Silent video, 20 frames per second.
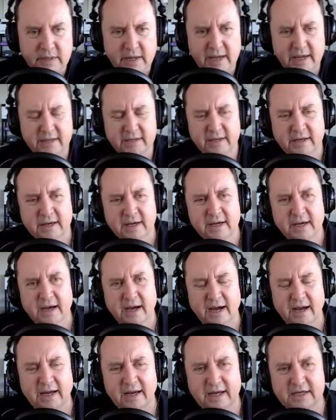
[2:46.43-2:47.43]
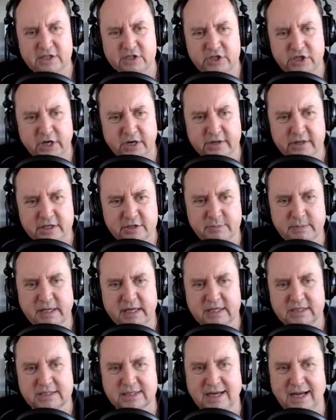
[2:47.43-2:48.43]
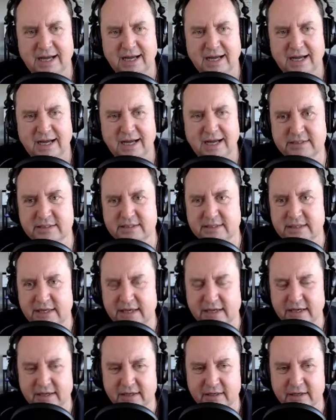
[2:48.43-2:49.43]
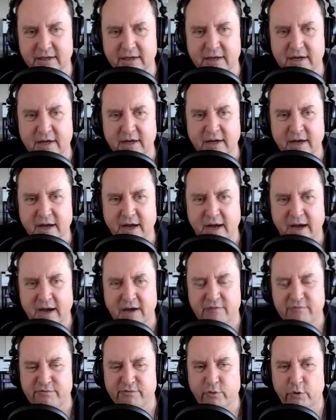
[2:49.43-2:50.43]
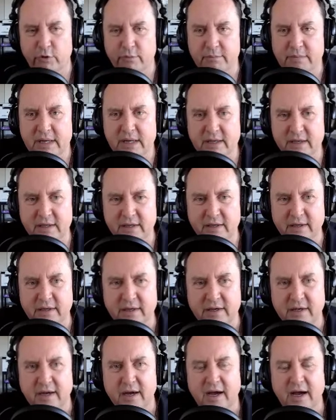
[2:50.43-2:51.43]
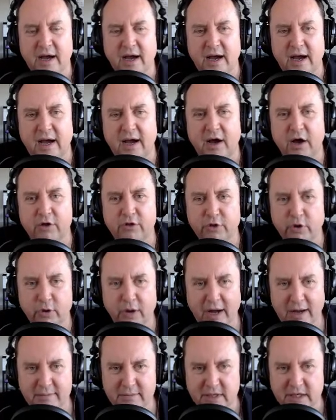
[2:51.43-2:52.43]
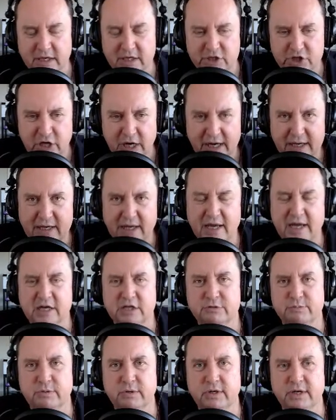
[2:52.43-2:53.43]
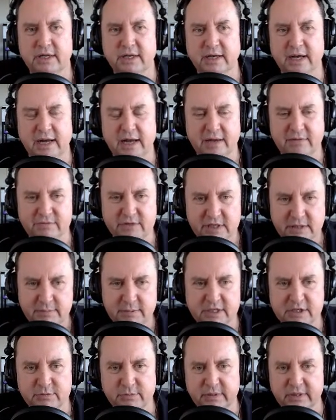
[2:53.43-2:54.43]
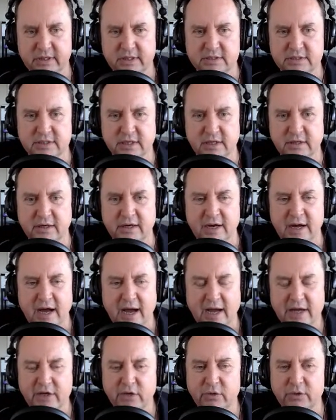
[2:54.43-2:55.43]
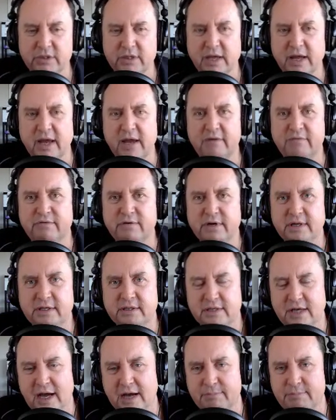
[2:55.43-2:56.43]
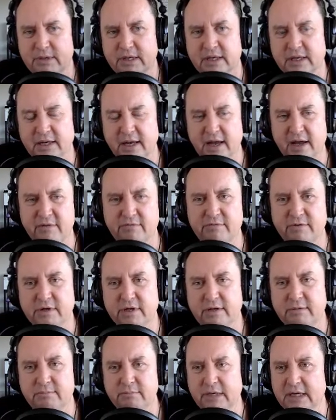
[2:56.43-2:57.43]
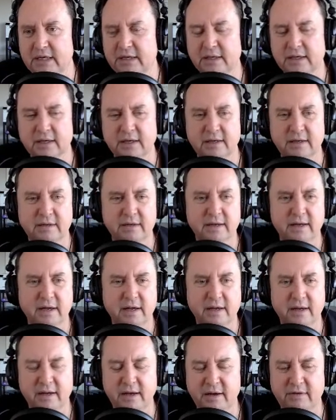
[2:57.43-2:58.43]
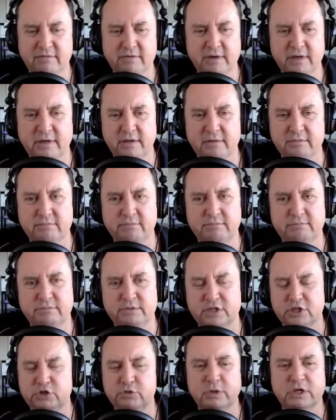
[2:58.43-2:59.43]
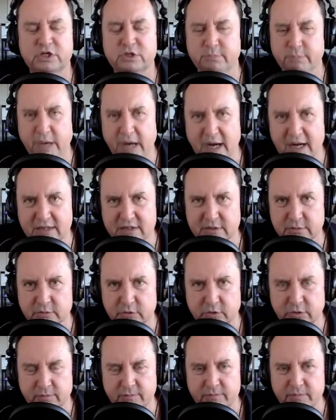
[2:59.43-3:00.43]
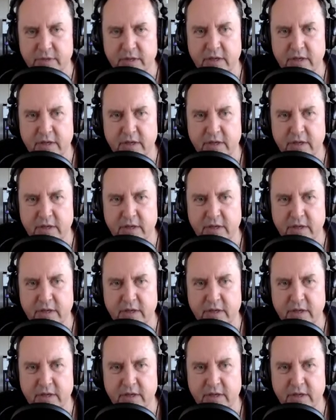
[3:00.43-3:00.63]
And I, I share this because context is king. for me, uh, although I'm a, a, China expert and I have deep experience there, I go into every topic and every meeting and every situation possible